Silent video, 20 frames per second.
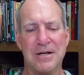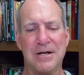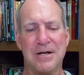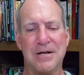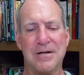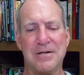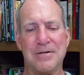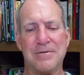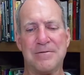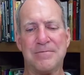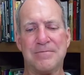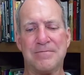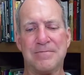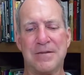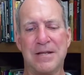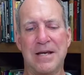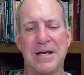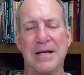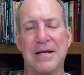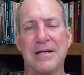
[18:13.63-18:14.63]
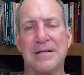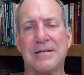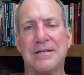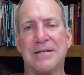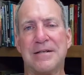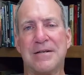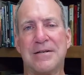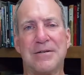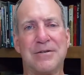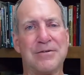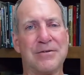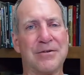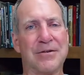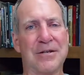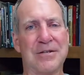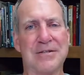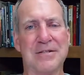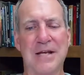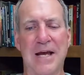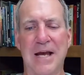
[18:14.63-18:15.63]
And
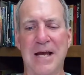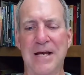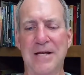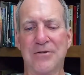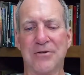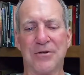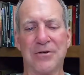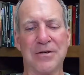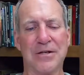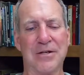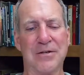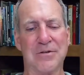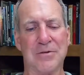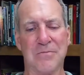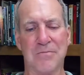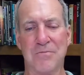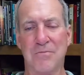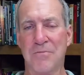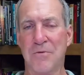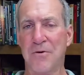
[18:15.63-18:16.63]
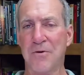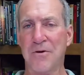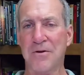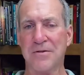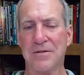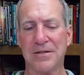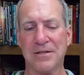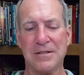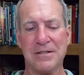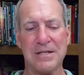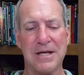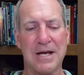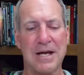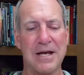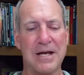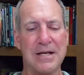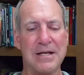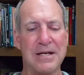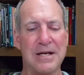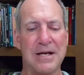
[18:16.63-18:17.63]
a day turned into more than a
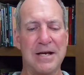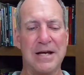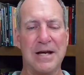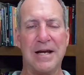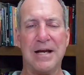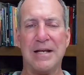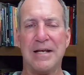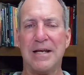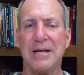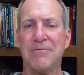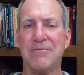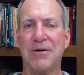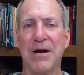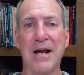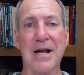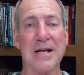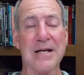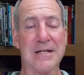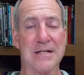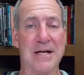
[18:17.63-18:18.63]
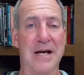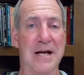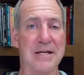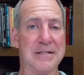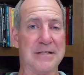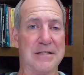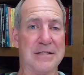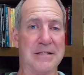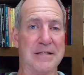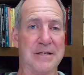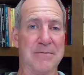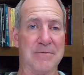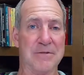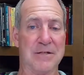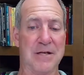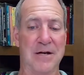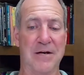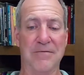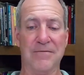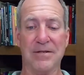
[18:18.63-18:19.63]
day. And he recognized it in
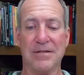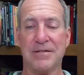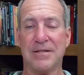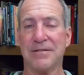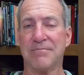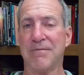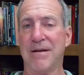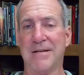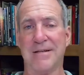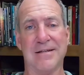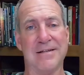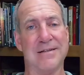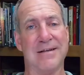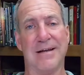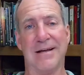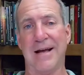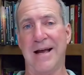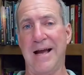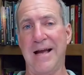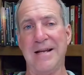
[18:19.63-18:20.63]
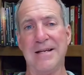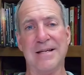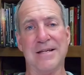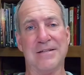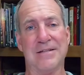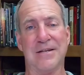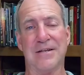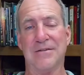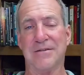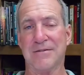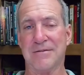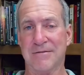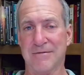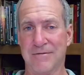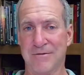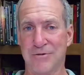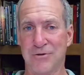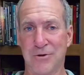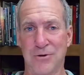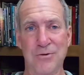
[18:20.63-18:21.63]
himself. And he says, man, I need to
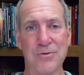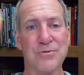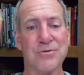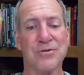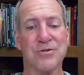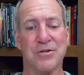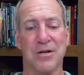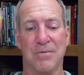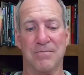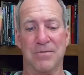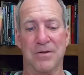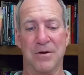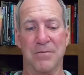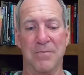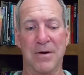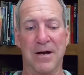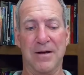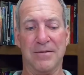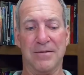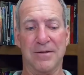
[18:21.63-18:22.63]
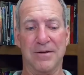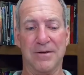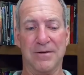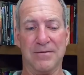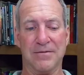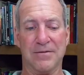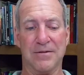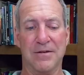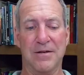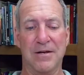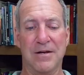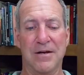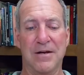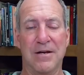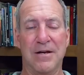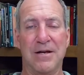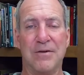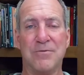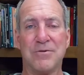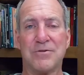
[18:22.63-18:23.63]
do something about this.
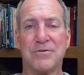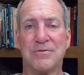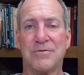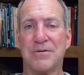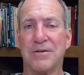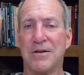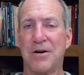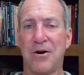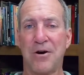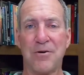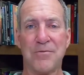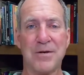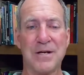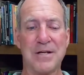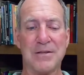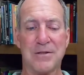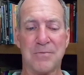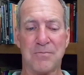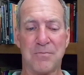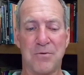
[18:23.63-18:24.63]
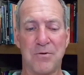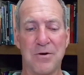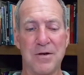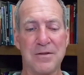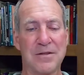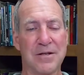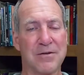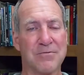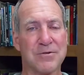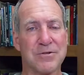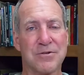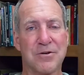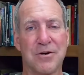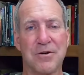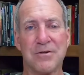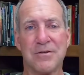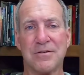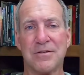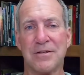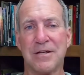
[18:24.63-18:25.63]
It was already at the point that it was
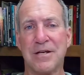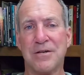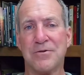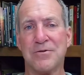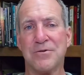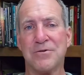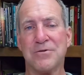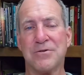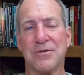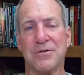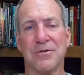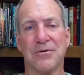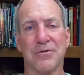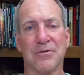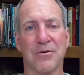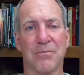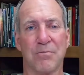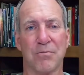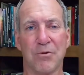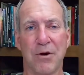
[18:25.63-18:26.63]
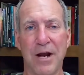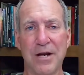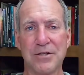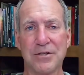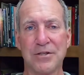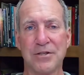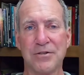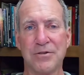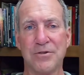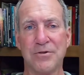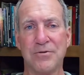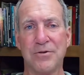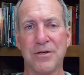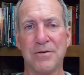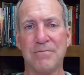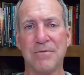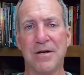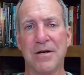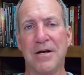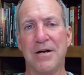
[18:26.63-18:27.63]
starting to introduce a little depression to
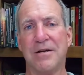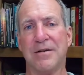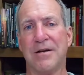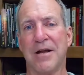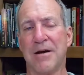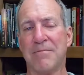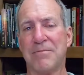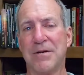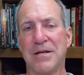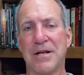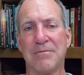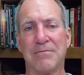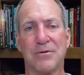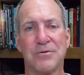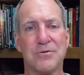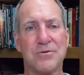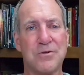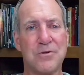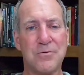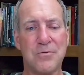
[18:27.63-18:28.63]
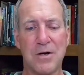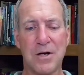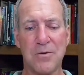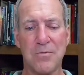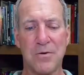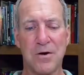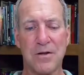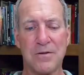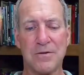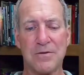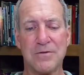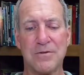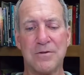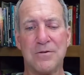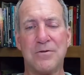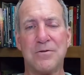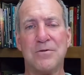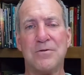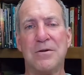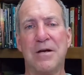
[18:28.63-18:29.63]
him, not being able to do what he wanted to
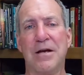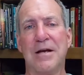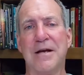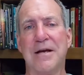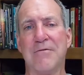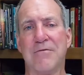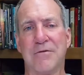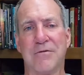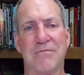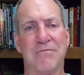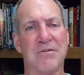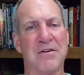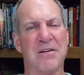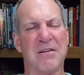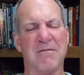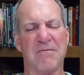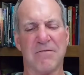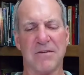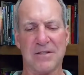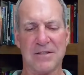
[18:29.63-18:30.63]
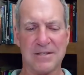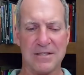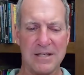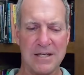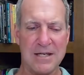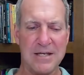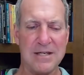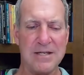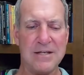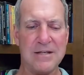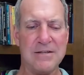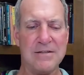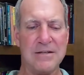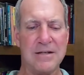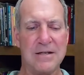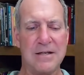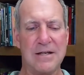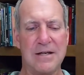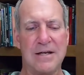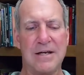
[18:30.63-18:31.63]
do. He was feeling fatigued.
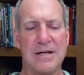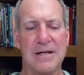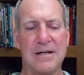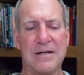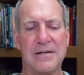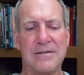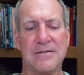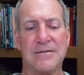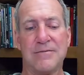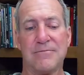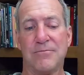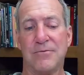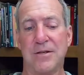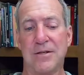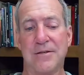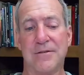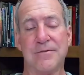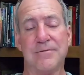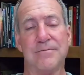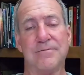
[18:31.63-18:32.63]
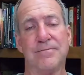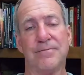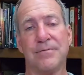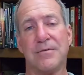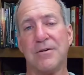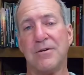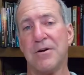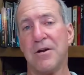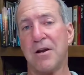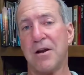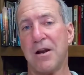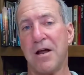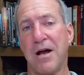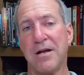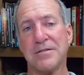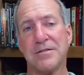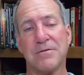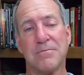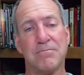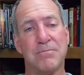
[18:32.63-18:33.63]
And well, there are
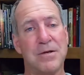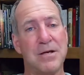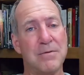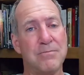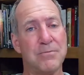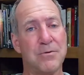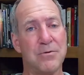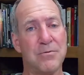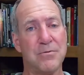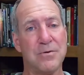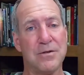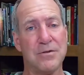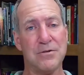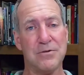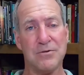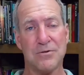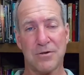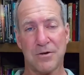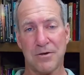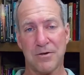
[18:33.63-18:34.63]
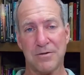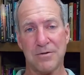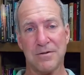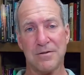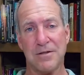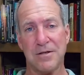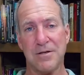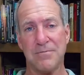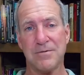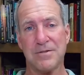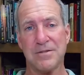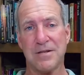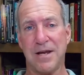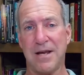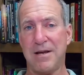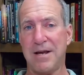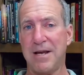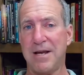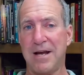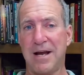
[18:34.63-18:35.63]
lots of people, when you turn to them and
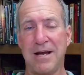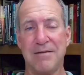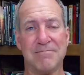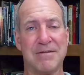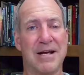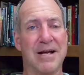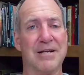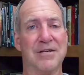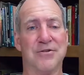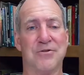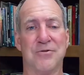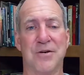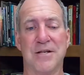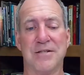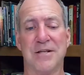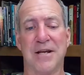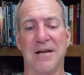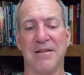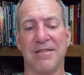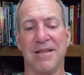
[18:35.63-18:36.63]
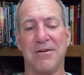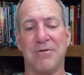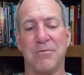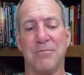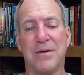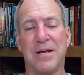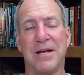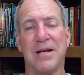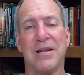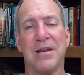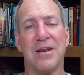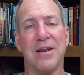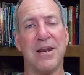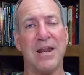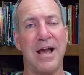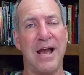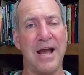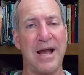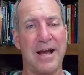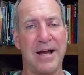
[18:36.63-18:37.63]
say, hey, I'm kind of stressed out, that'll be
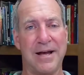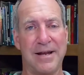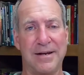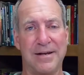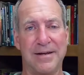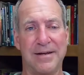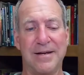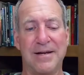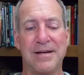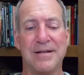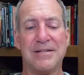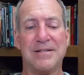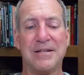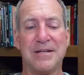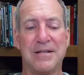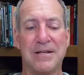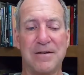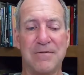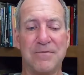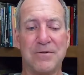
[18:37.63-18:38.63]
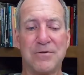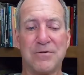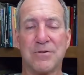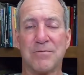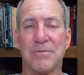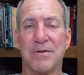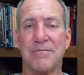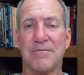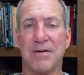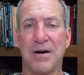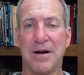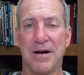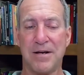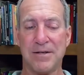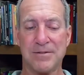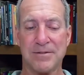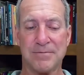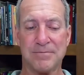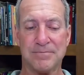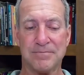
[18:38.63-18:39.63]
glad to give you some
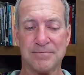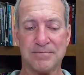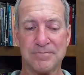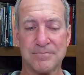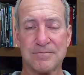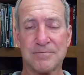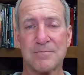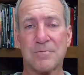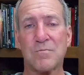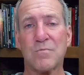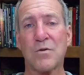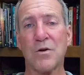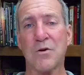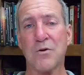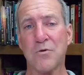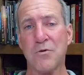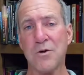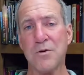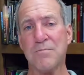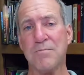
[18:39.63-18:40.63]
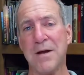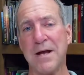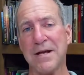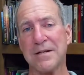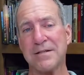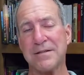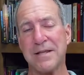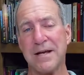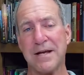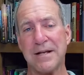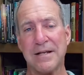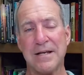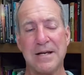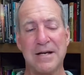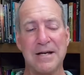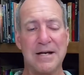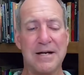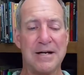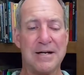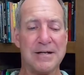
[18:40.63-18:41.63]
advice. Going back to that
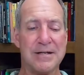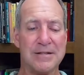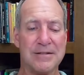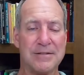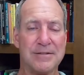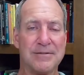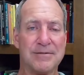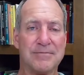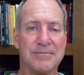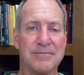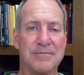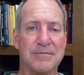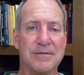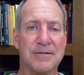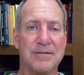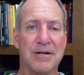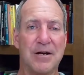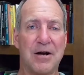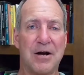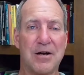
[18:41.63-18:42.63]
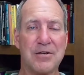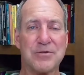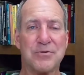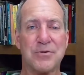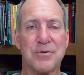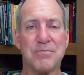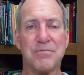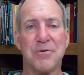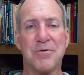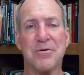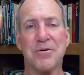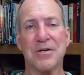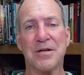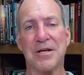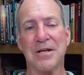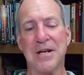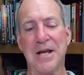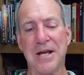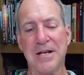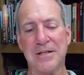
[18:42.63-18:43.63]
Austrian-born
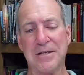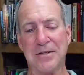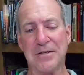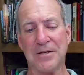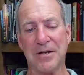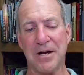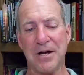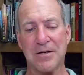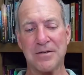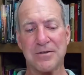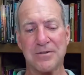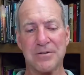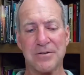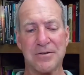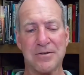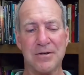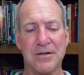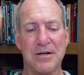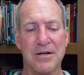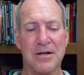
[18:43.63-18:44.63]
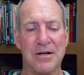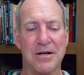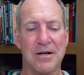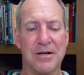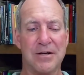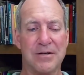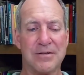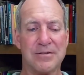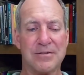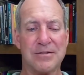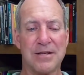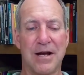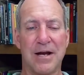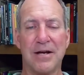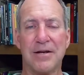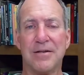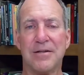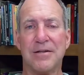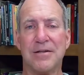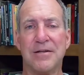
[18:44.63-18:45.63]
Canadian doctor,
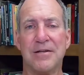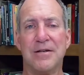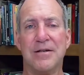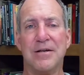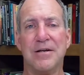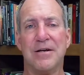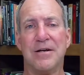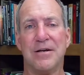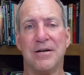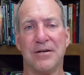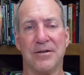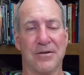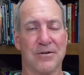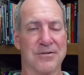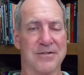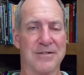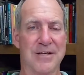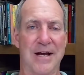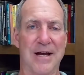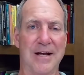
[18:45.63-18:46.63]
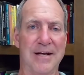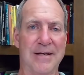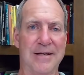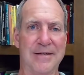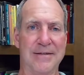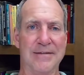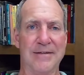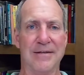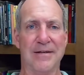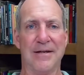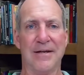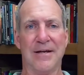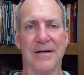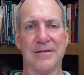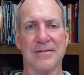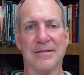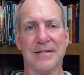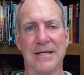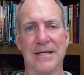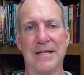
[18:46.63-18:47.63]
Seil, or Siley,
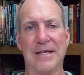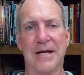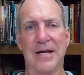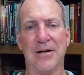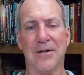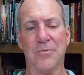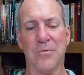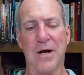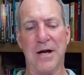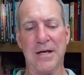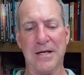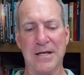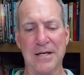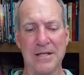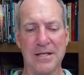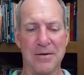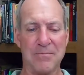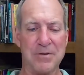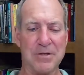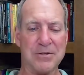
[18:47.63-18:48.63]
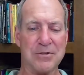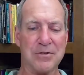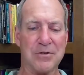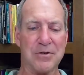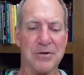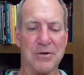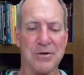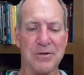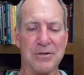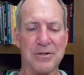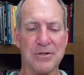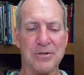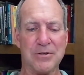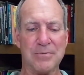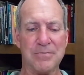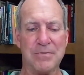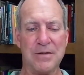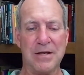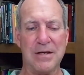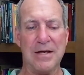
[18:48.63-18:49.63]
Selye, that I mentioned
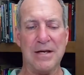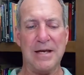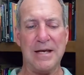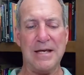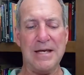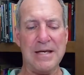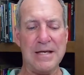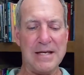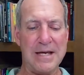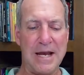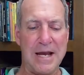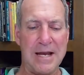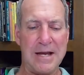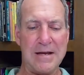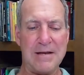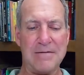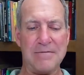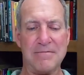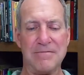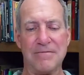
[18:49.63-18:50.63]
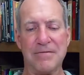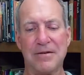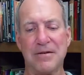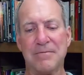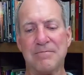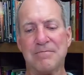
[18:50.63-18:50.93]
earlier, he gave,